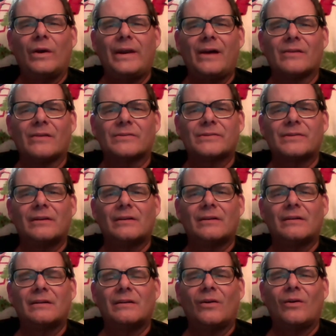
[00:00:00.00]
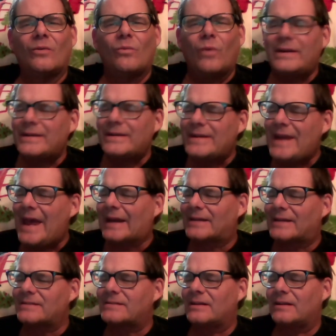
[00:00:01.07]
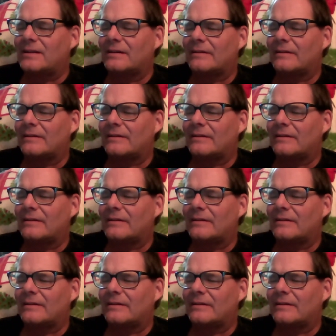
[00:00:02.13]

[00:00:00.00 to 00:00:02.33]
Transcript: else? What next?